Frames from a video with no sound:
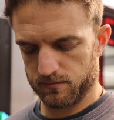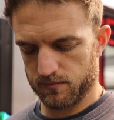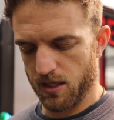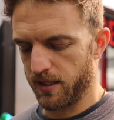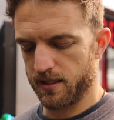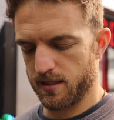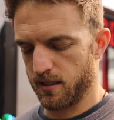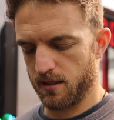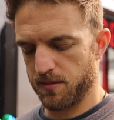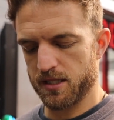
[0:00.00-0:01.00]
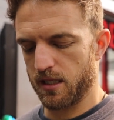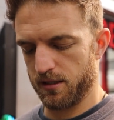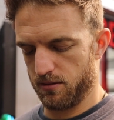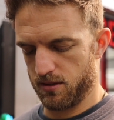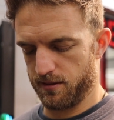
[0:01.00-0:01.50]
No, I didn't say, I'm not talking
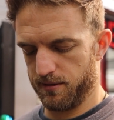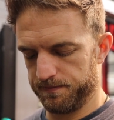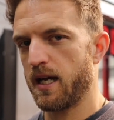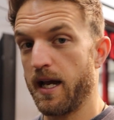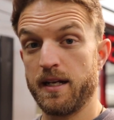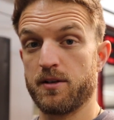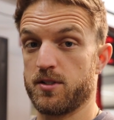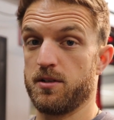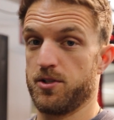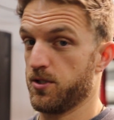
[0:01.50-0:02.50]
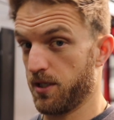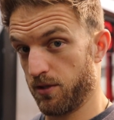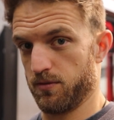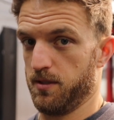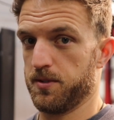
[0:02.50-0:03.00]
to you, Siri. I hate how Siri just
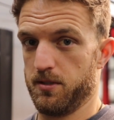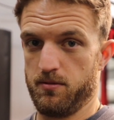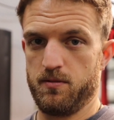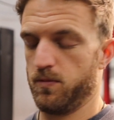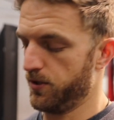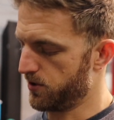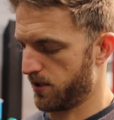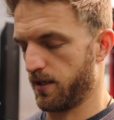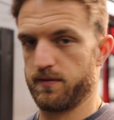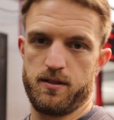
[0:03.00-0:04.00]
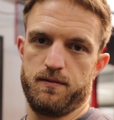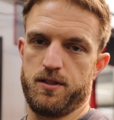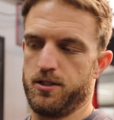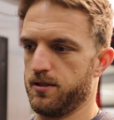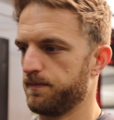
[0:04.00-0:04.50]
interrupts you when you're trying to have a
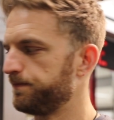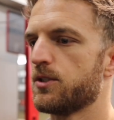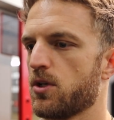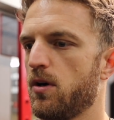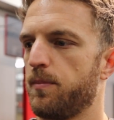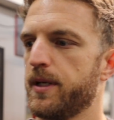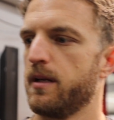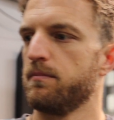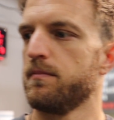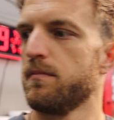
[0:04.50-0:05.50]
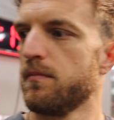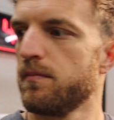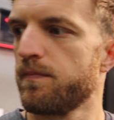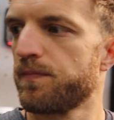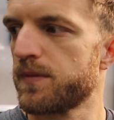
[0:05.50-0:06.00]
conversation. So I'm gonna
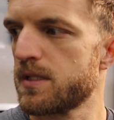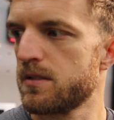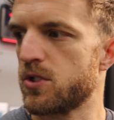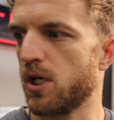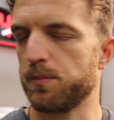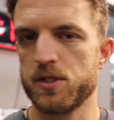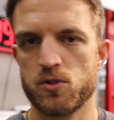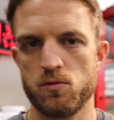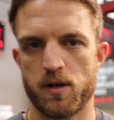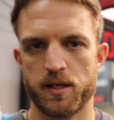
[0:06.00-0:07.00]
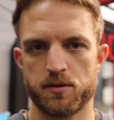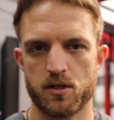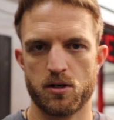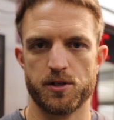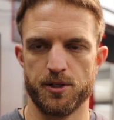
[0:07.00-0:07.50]
jump into my
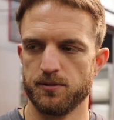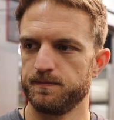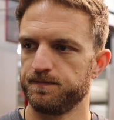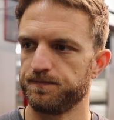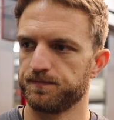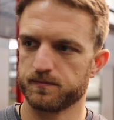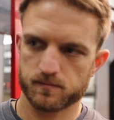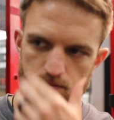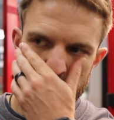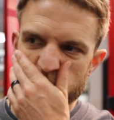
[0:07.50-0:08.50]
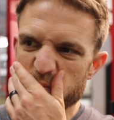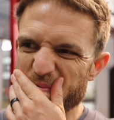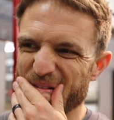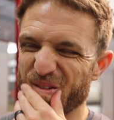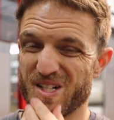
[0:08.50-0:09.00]
cardio.
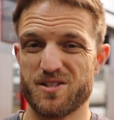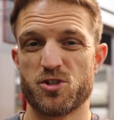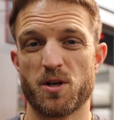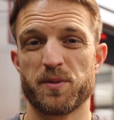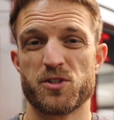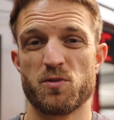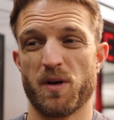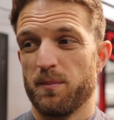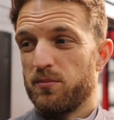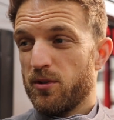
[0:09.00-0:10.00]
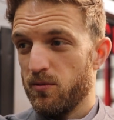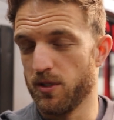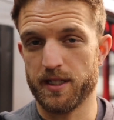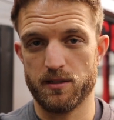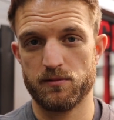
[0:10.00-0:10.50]
I'm gonna jump into my
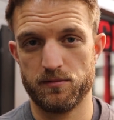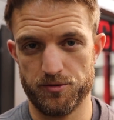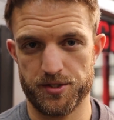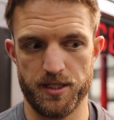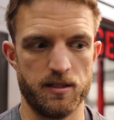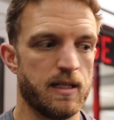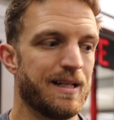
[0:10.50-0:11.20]
pre-workout routine.